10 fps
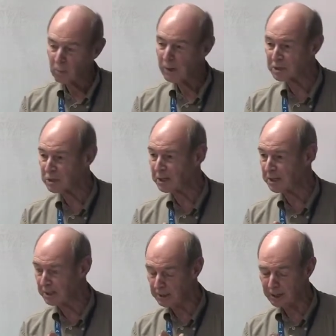Wesley,
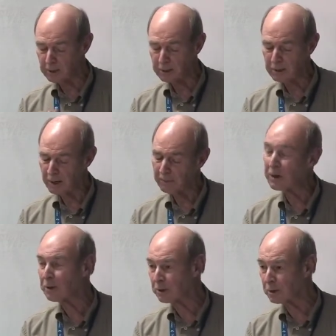in a letter, a
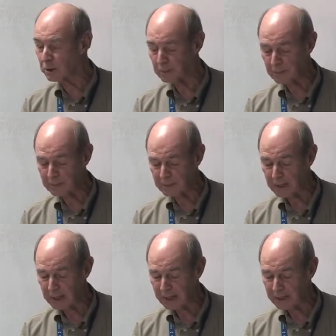rather curt
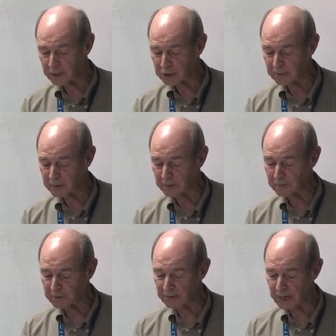reply in
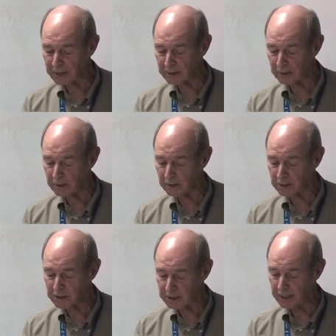September of that year,
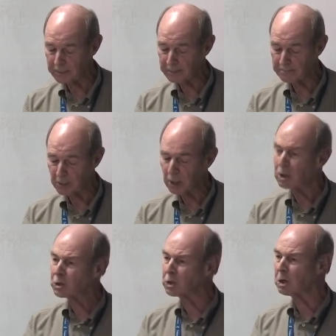said,
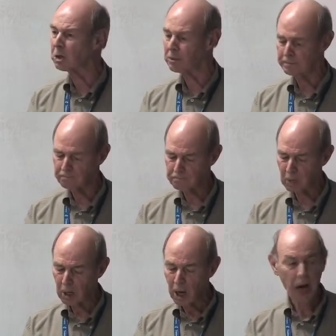Sir,
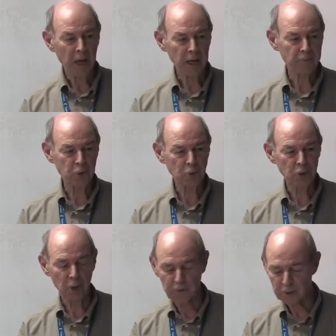I have two
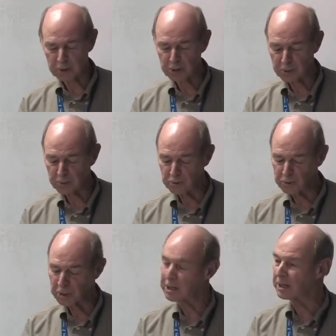silver
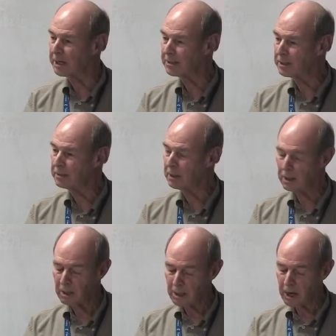teaspoons in London
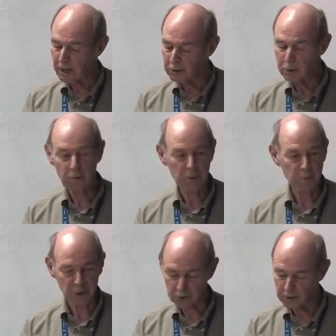and two in
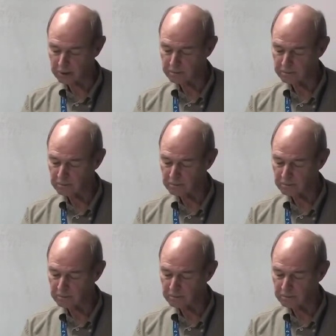Bristol.